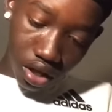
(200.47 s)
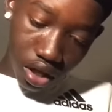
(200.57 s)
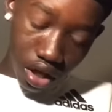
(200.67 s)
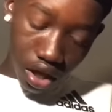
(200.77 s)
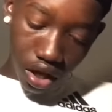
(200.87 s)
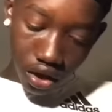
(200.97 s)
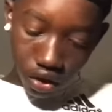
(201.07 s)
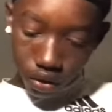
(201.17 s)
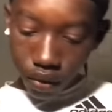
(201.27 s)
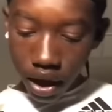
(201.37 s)
And
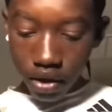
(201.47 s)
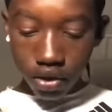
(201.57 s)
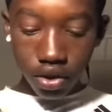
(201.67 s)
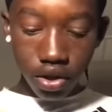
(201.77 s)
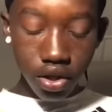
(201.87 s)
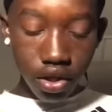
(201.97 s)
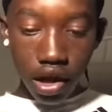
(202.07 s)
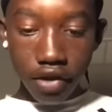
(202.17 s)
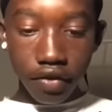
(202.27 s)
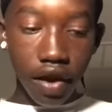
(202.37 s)
wow,
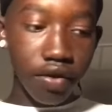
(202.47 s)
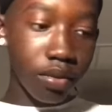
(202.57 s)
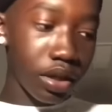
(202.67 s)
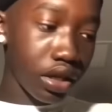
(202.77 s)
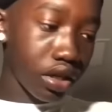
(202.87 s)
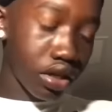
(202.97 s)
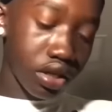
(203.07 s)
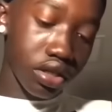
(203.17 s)
I didn't have them in here.